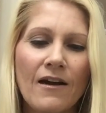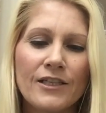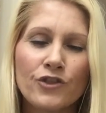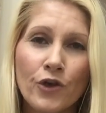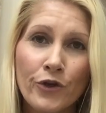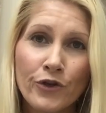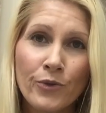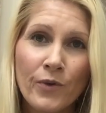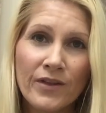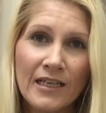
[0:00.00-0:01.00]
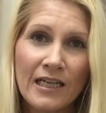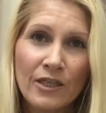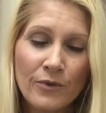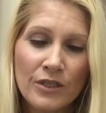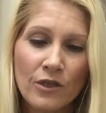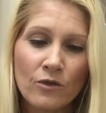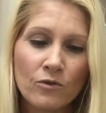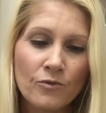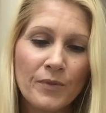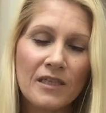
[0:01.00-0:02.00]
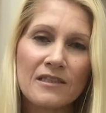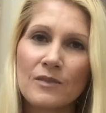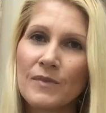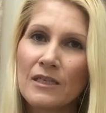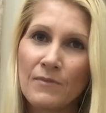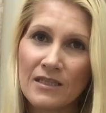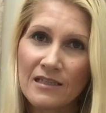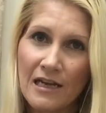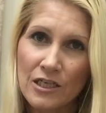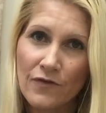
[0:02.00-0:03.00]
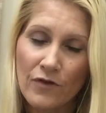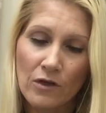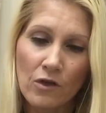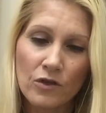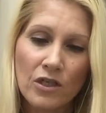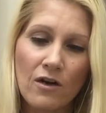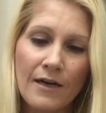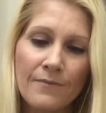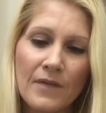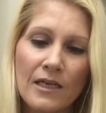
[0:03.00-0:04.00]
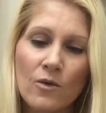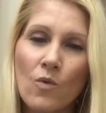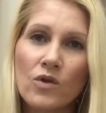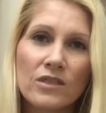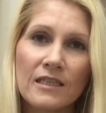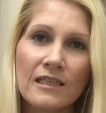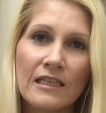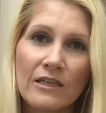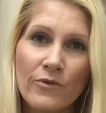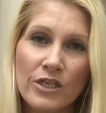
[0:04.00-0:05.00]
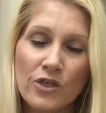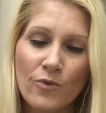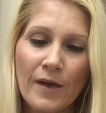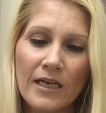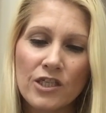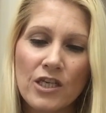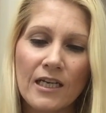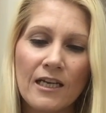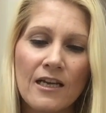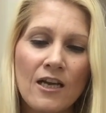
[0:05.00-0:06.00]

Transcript: I don't know what the colour is called because it's been in my stash for a long time and it wasn't in the original packaging,